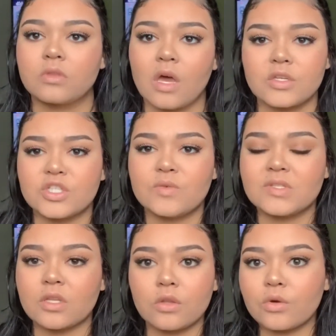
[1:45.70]
thought she
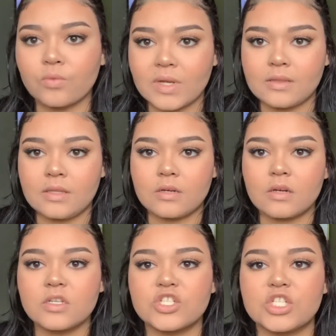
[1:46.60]
was the little
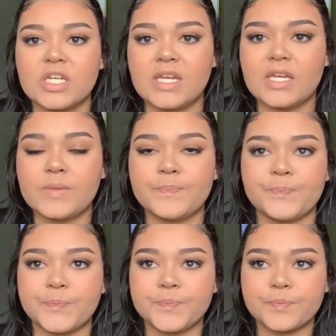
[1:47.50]
ringleader, she
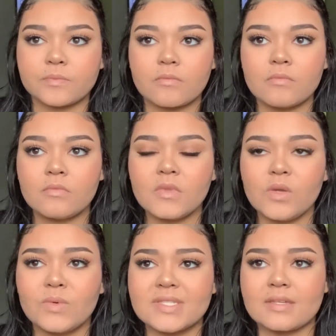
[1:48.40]

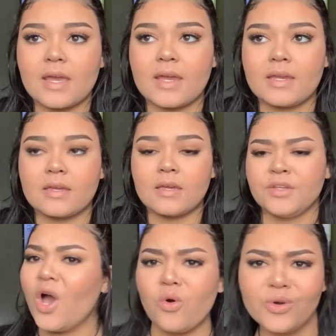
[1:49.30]
was like,
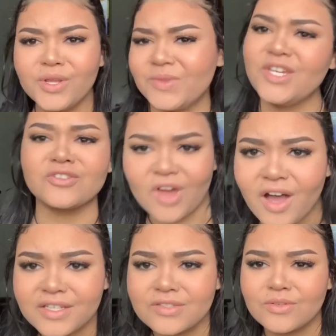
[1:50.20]
yo, who do you think you're
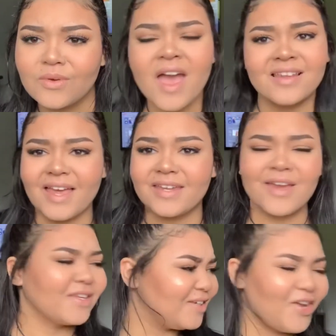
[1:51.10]
talking to? Like,
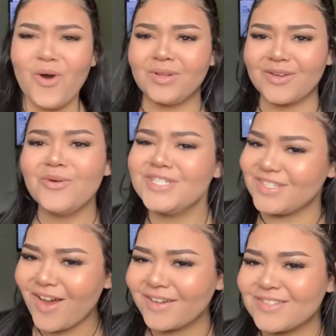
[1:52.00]
yo, like, who is she
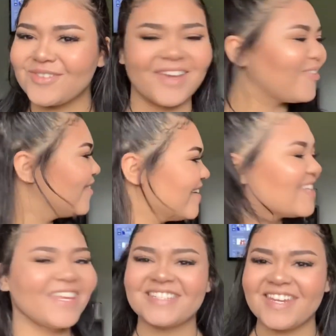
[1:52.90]
talking to? Like, who does she
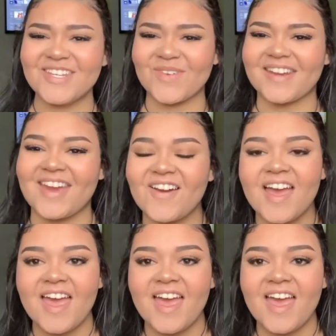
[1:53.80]
think she is right now?